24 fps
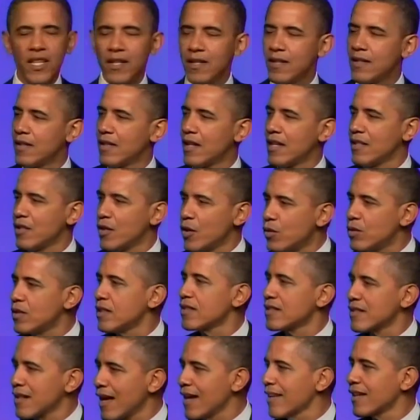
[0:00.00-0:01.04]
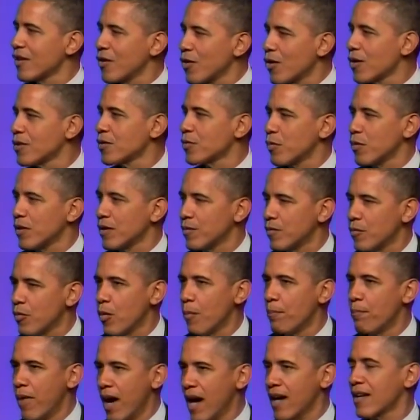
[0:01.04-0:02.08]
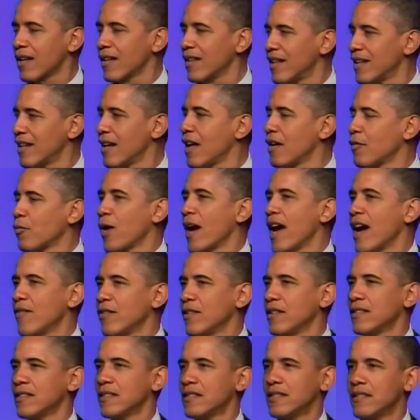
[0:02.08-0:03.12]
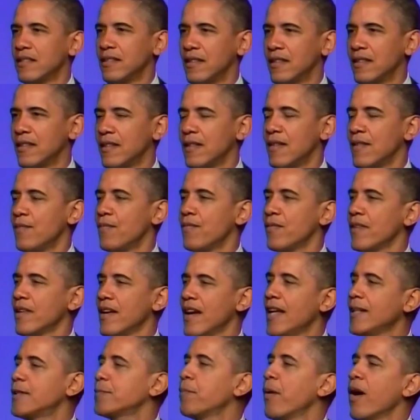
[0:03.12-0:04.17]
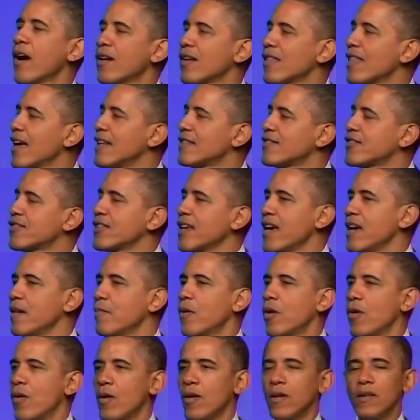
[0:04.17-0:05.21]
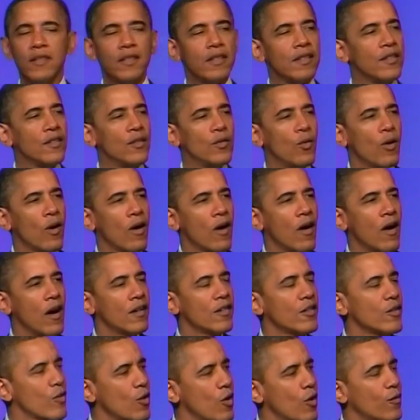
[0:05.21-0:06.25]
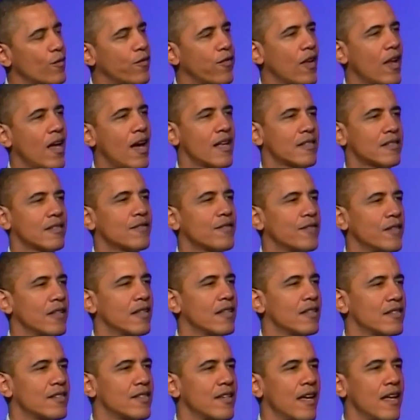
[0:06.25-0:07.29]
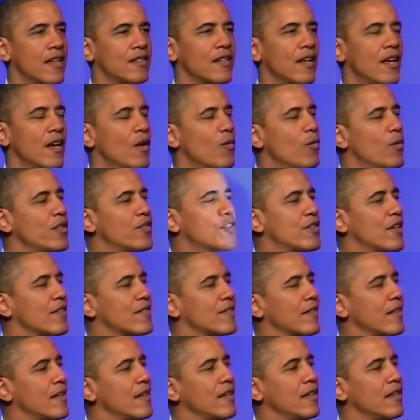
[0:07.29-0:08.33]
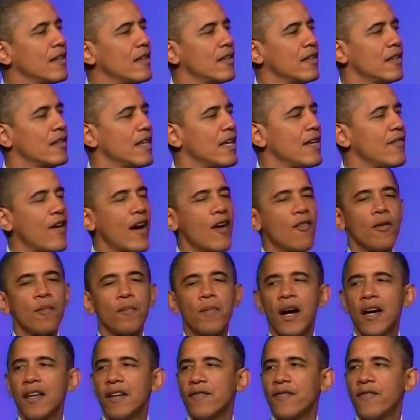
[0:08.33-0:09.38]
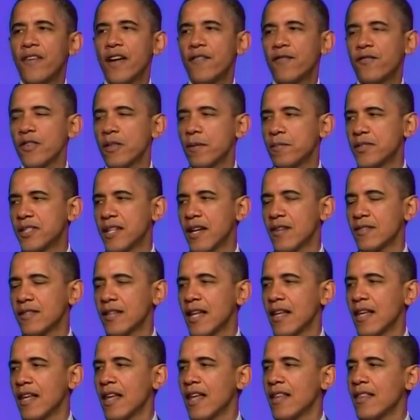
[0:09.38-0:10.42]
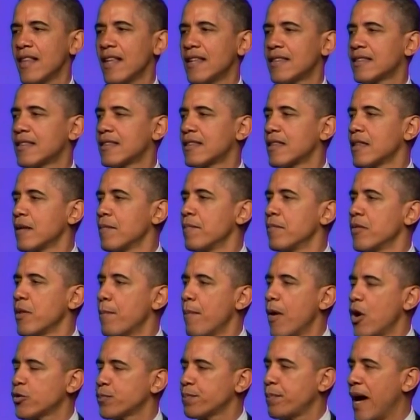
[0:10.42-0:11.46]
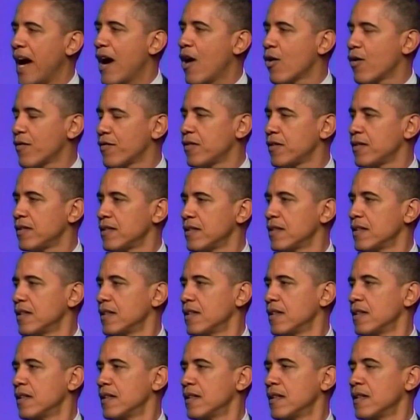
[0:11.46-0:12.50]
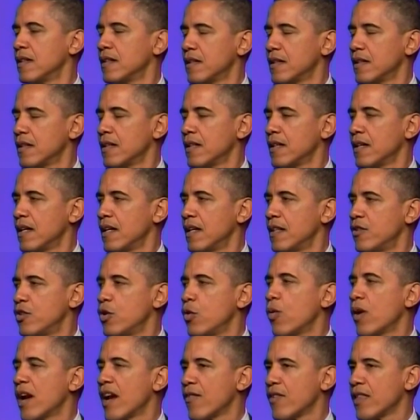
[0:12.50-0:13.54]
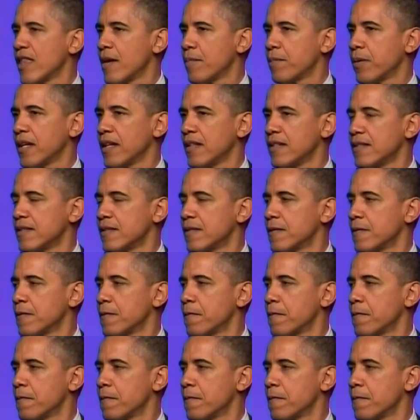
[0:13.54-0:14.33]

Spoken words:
that unions like yours will buckle and unravel. That's part of that same old you are on your own philosophy that says we should just leave everybody to fend for themselves. Let the most powerful do whatever they please.